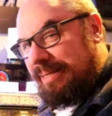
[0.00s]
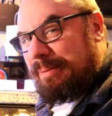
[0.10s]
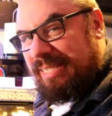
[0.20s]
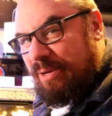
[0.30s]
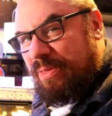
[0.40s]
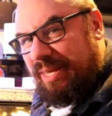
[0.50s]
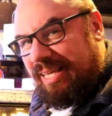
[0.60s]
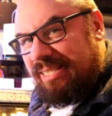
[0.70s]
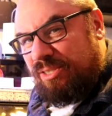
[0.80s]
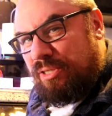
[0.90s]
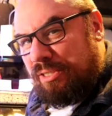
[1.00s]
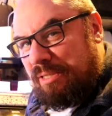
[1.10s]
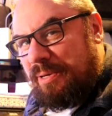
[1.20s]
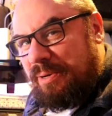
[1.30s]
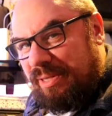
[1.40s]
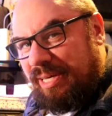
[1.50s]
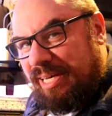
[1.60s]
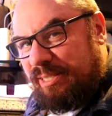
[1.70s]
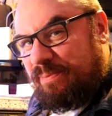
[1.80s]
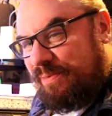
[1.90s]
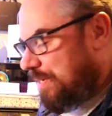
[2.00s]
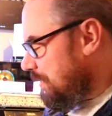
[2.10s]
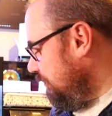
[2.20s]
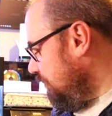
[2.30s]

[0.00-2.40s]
I still think it's just about on the cusp for him,